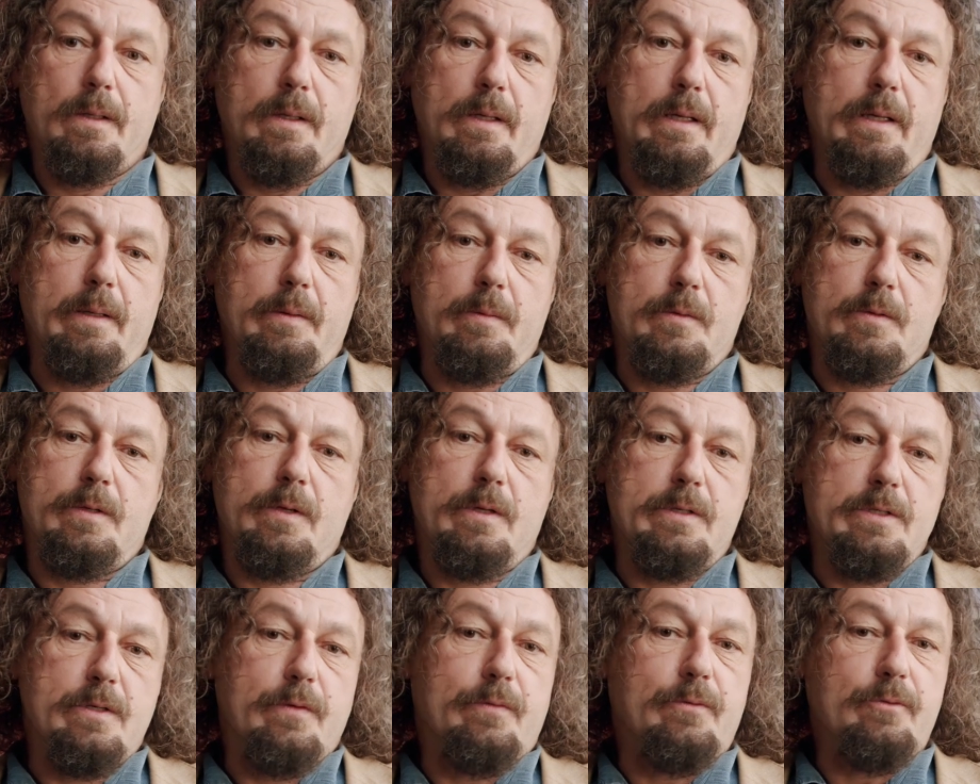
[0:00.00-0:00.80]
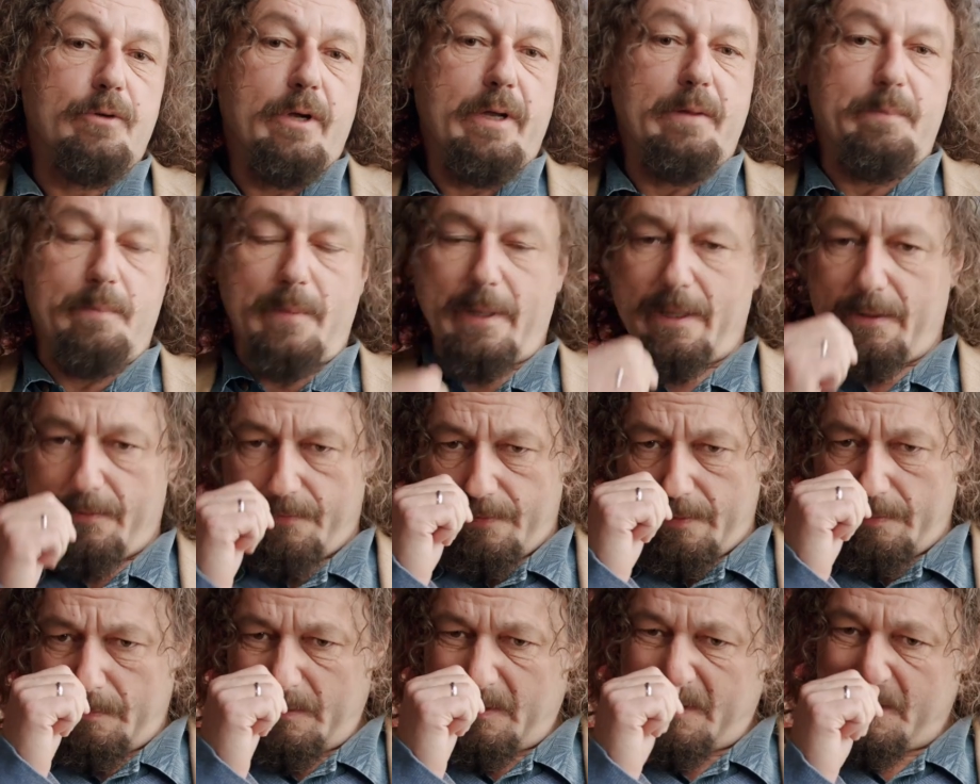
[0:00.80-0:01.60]
it's of great
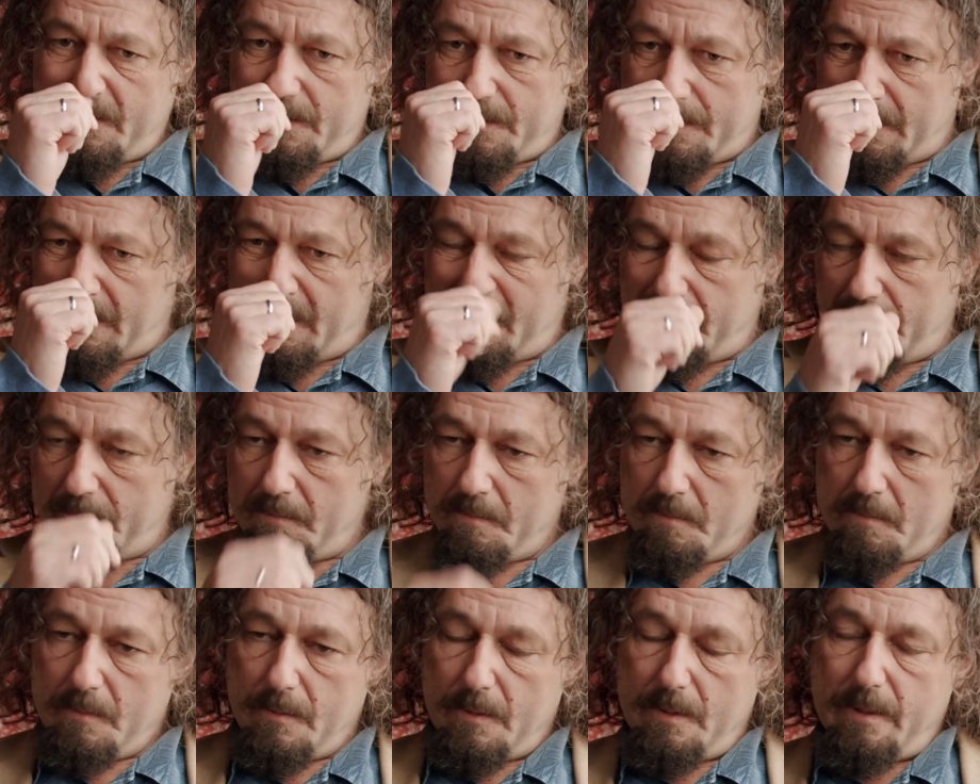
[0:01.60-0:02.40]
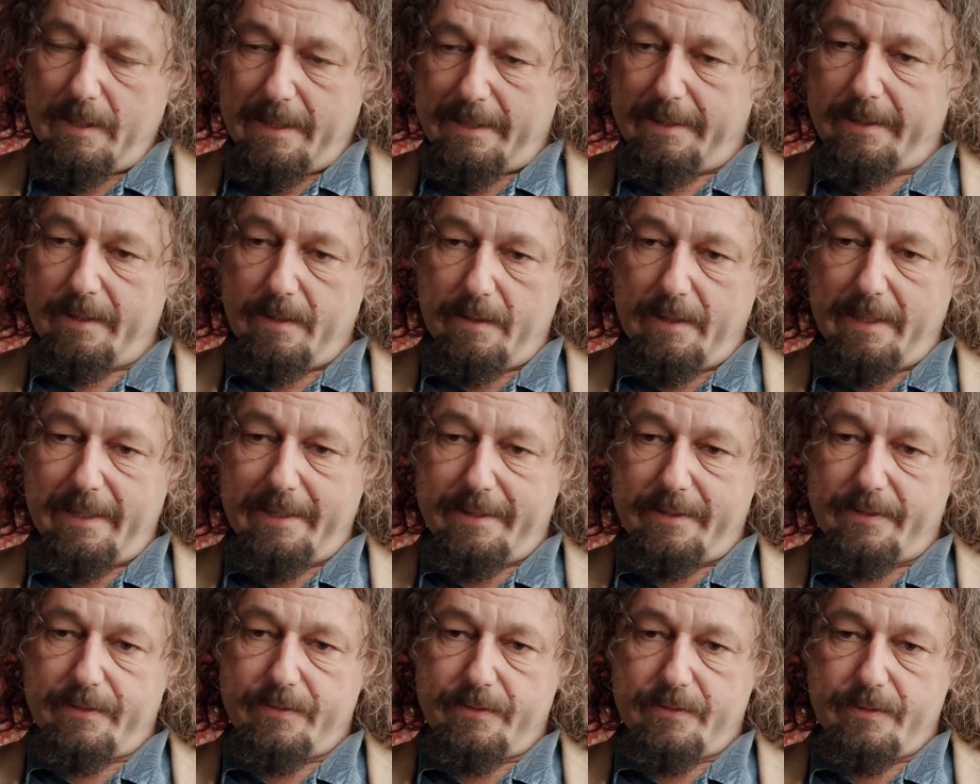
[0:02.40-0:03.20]
benefit, because you
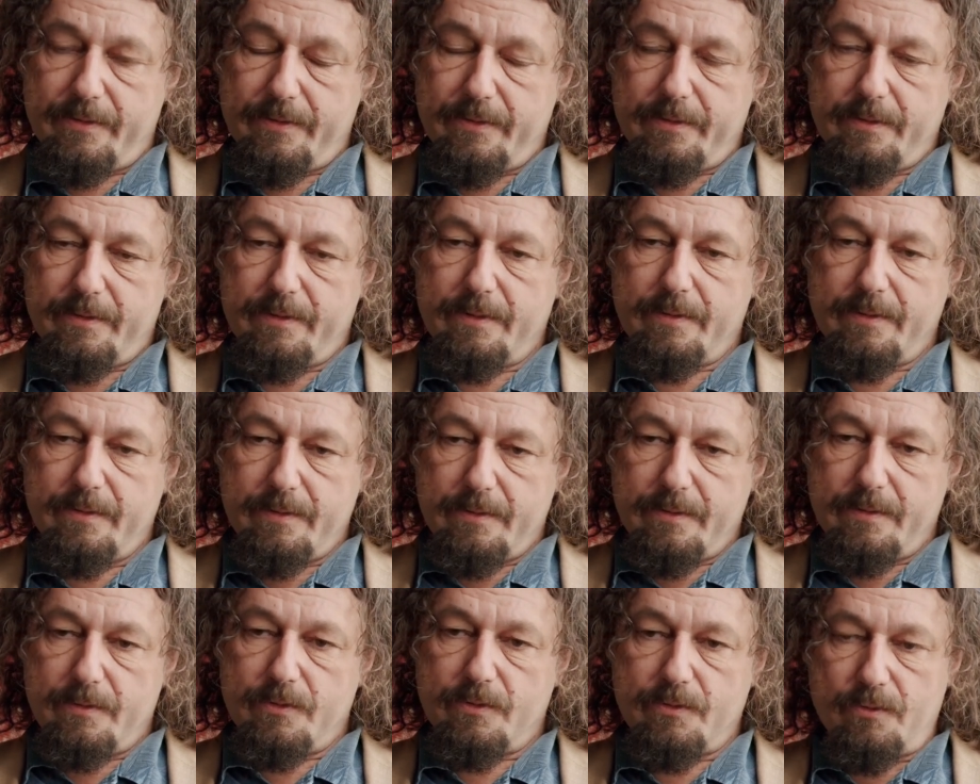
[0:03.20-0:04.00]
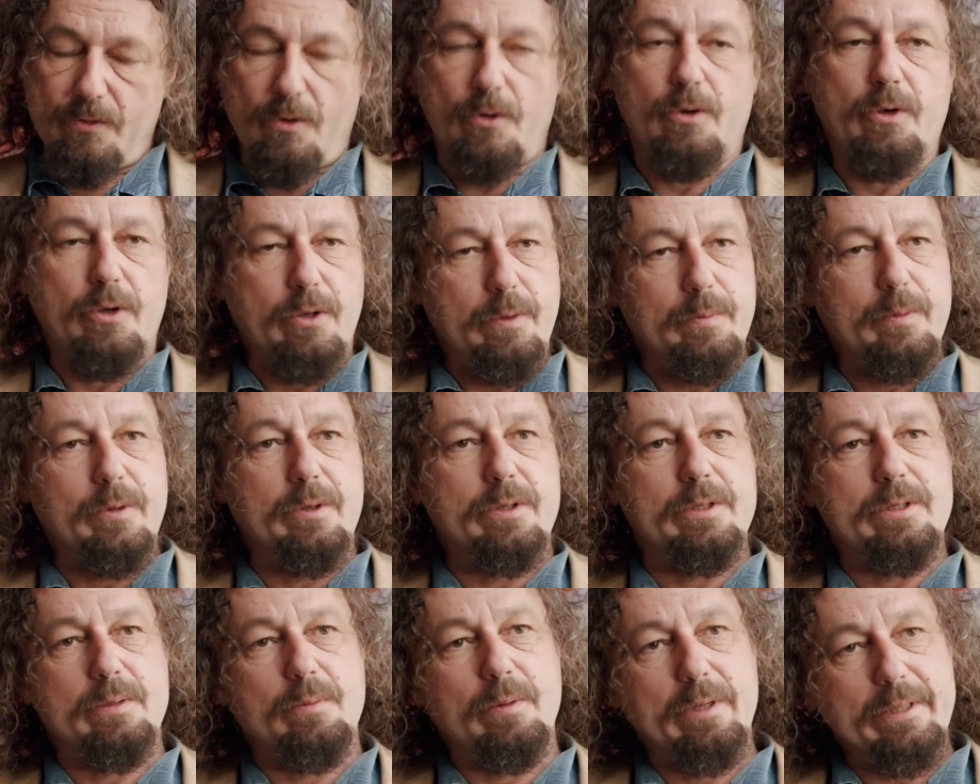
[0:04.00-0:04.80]
need a strong
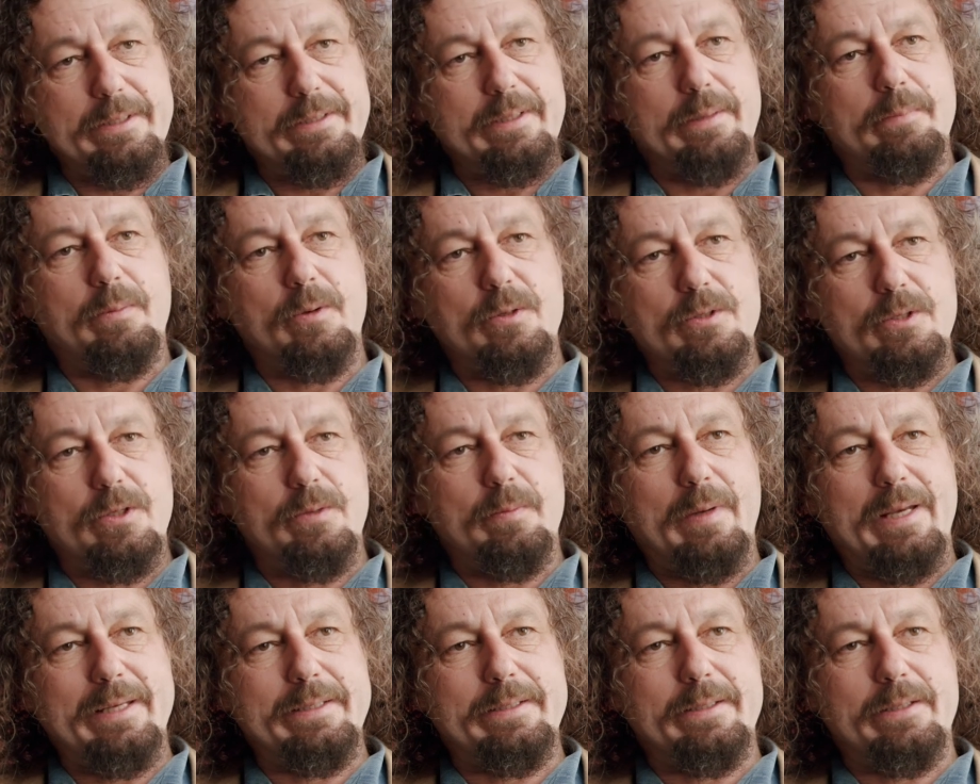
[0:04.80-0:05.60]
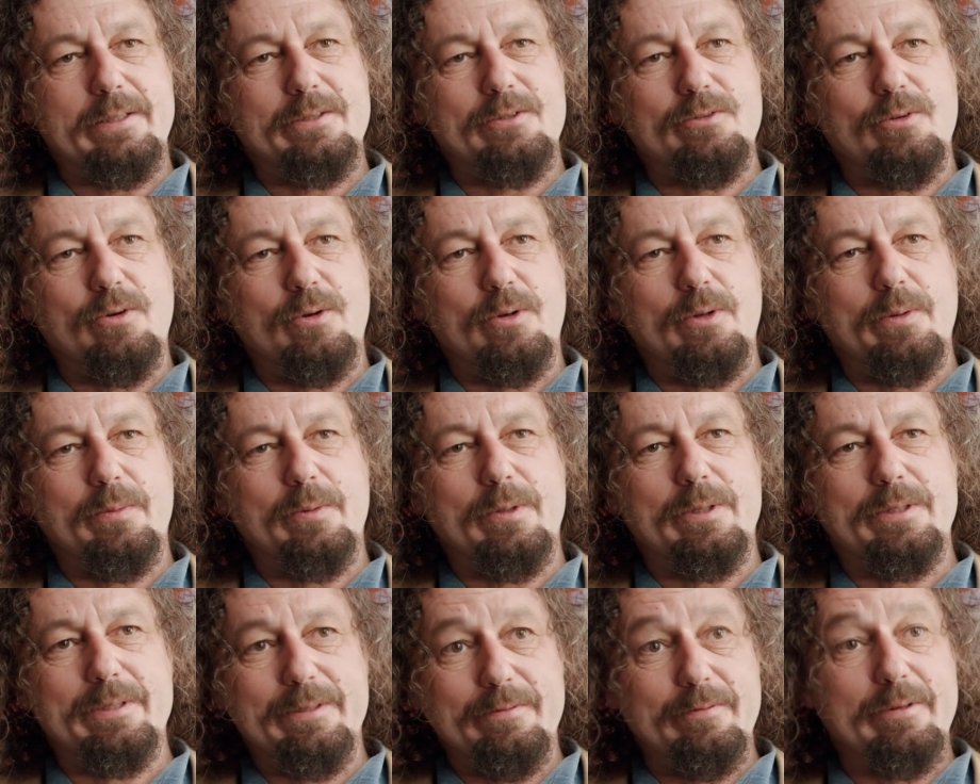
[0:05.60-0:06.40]
community. When I say Boscombe has a strong
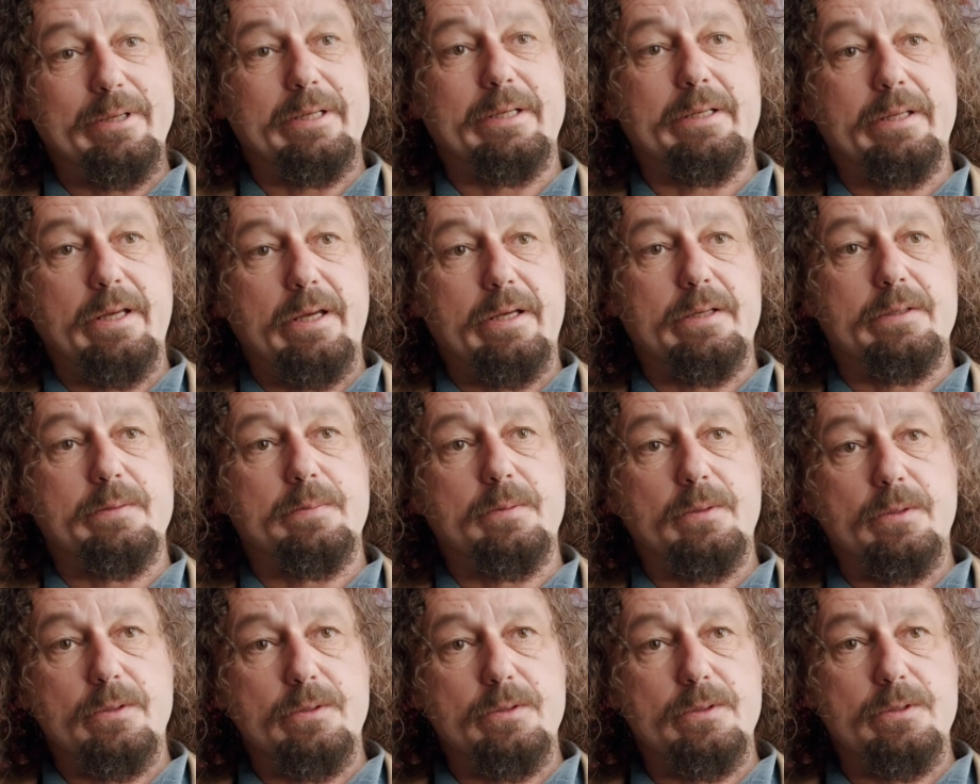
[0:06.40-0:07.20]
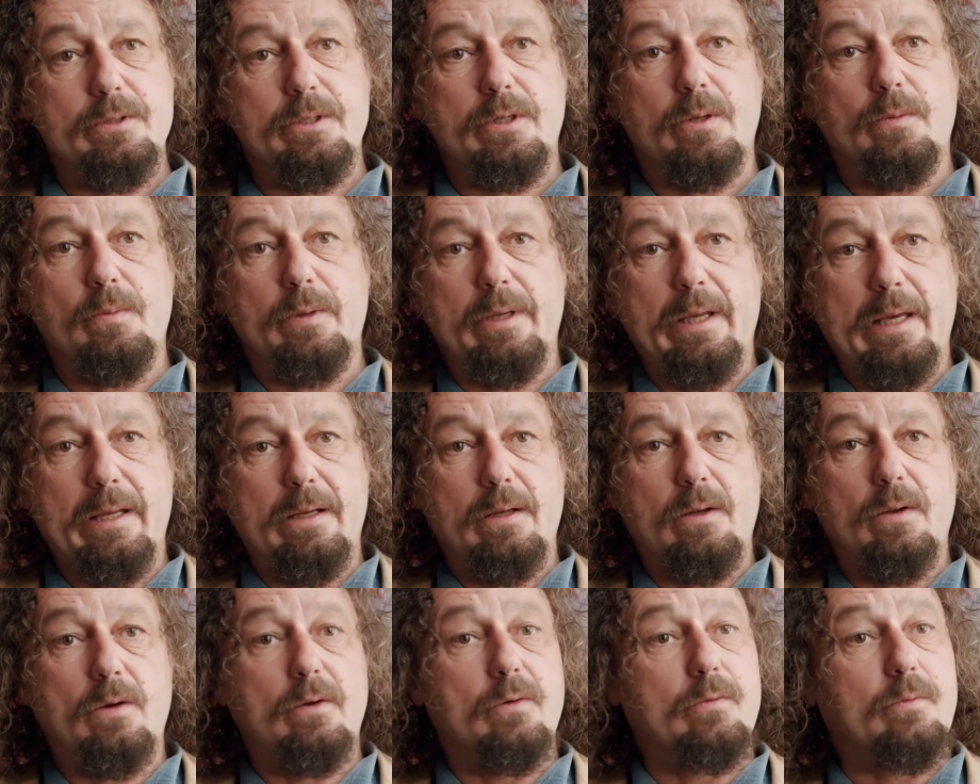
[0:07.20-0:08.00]
community, it really does, because, you know, we had
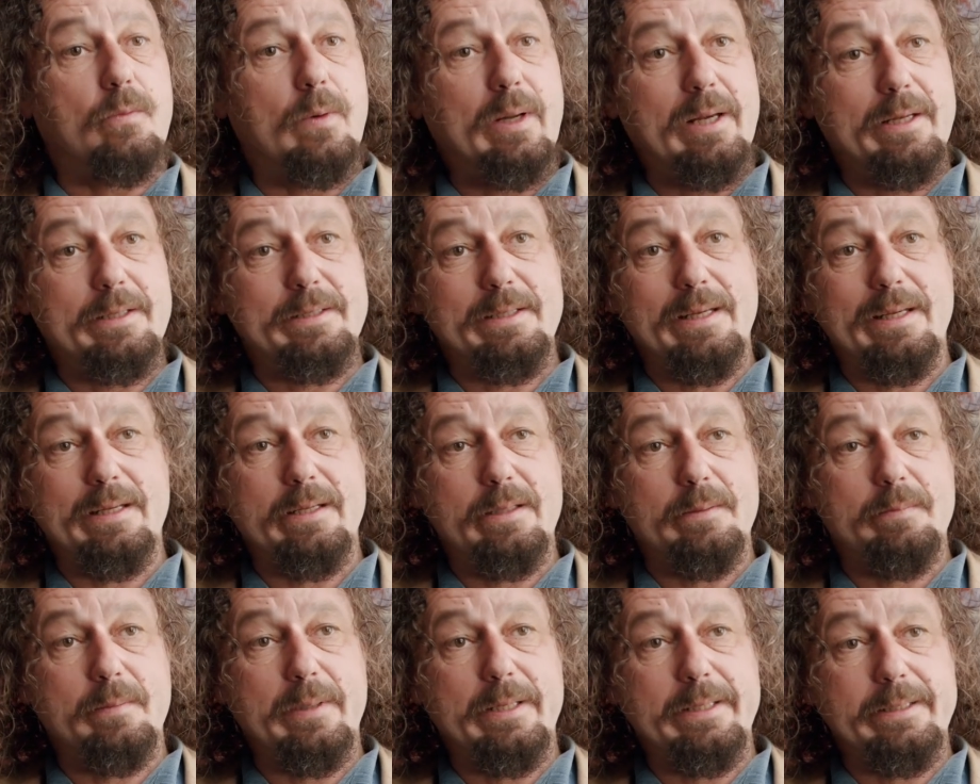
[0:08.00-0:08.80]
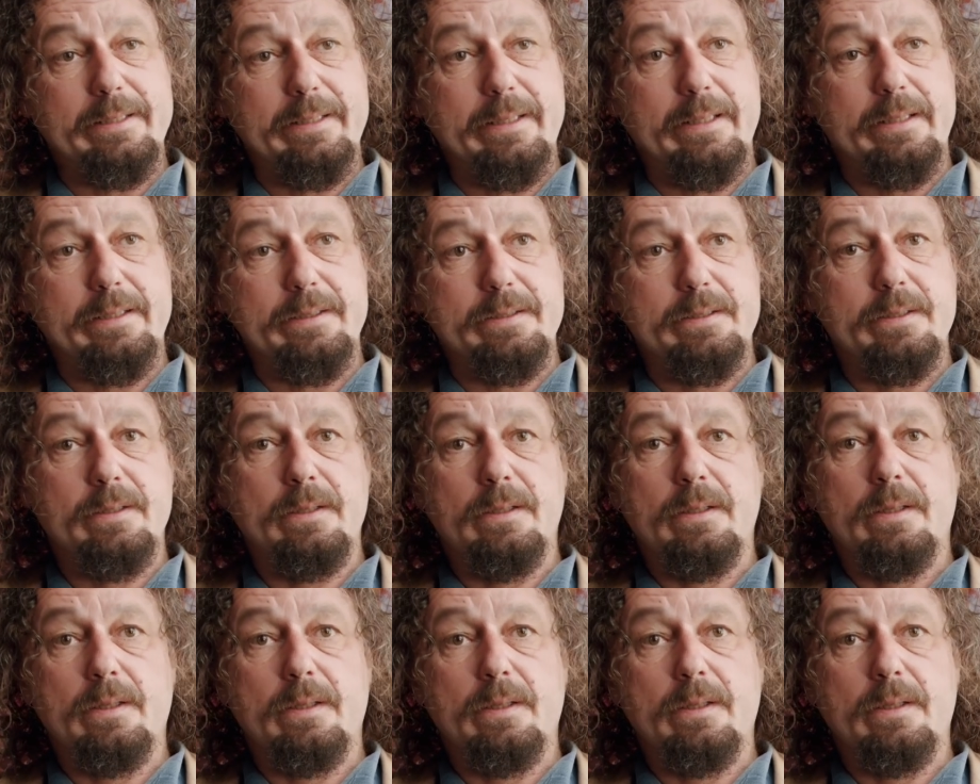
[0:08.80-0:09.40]
a lot of well-attended meetings.